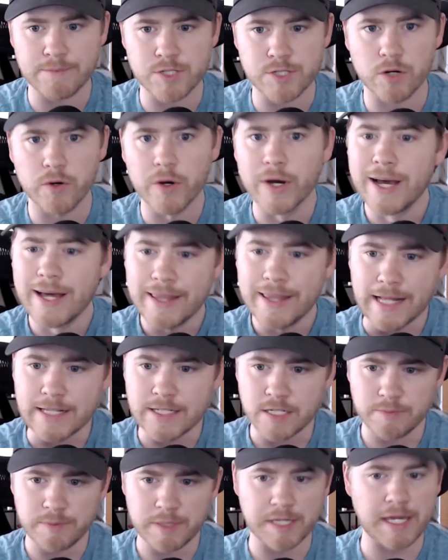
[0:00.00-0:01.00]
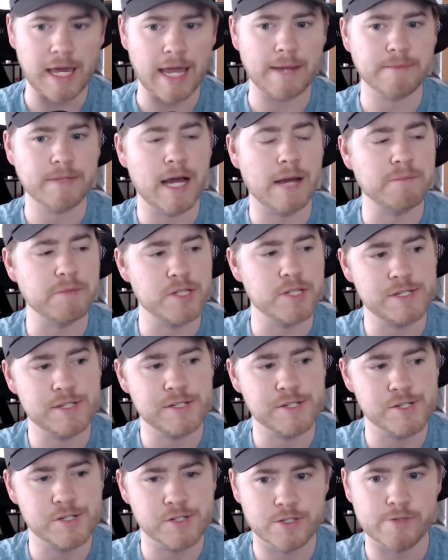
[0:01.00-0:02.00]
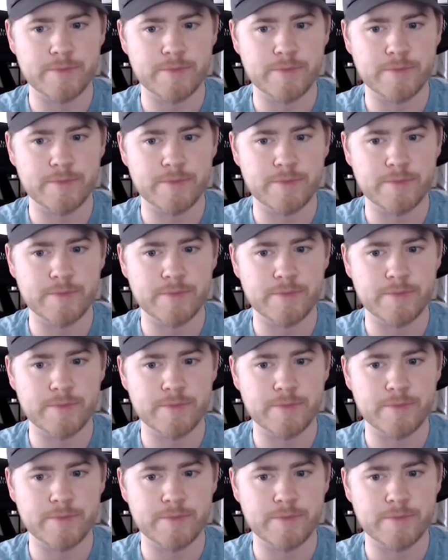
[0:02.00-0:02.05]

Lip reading: So that's going to be a game time decision.